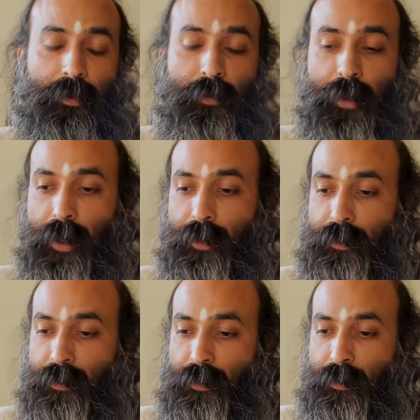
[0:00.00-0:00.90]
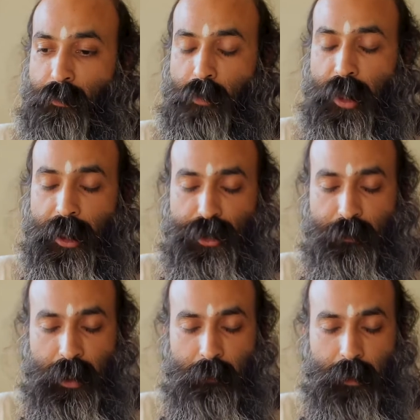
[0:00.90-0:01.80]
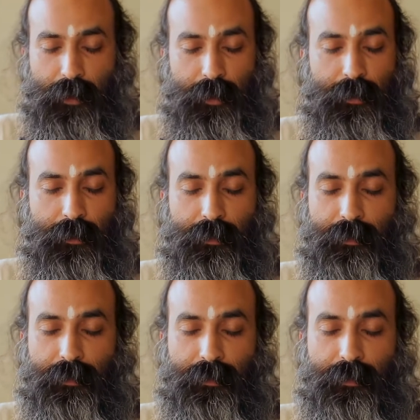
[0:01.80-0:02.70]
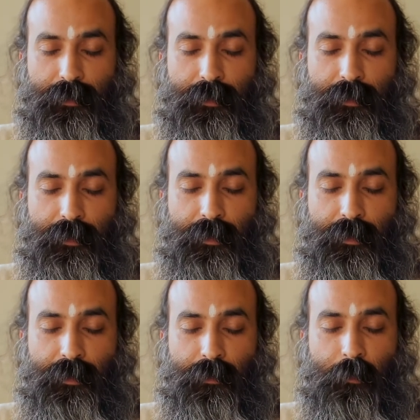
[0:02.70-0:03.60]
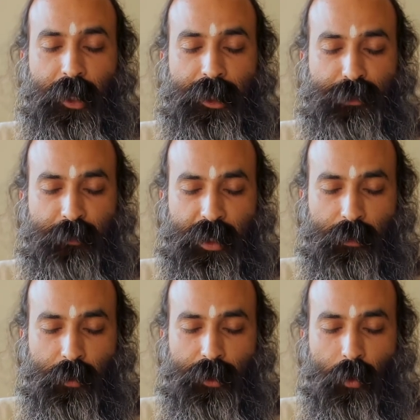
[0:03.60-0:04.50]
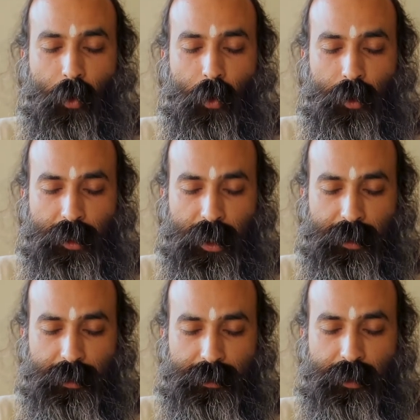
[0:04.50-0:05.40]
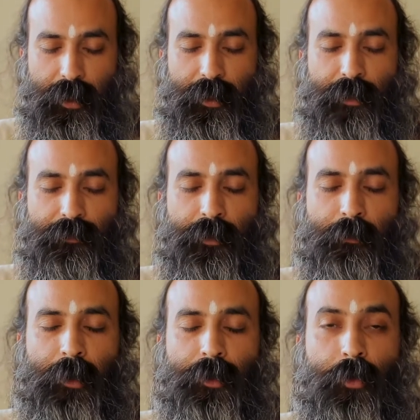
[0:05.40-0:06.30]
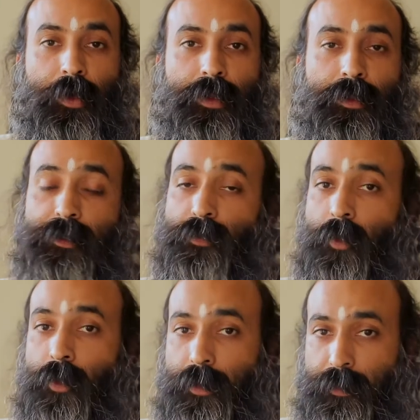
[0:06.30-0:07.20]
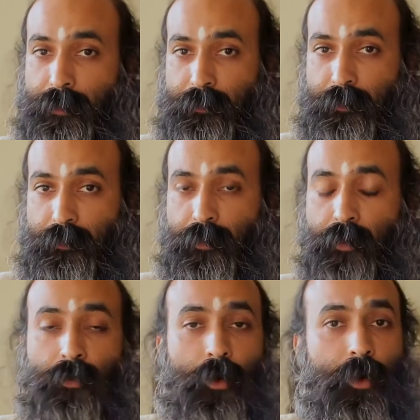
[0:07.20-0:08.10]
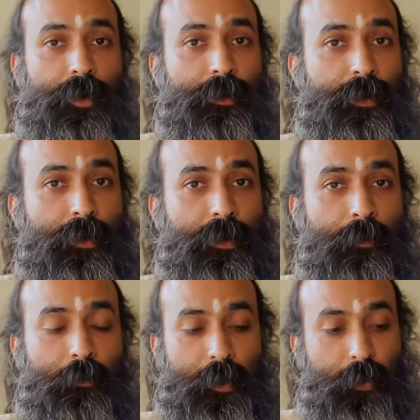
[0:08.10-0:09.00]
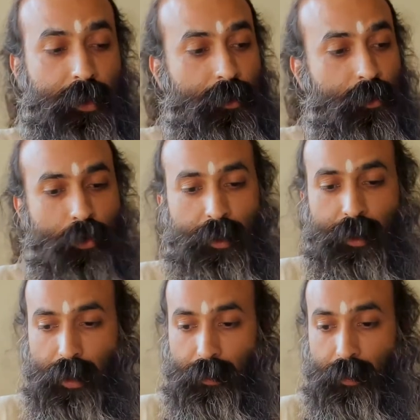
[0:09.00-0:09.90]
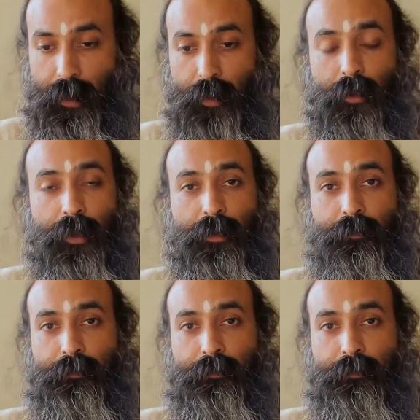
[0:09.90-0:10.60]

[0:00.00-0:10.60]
that, bless me, Mother, bless me with all that is needed for me to win this war, the war between the good and the evil,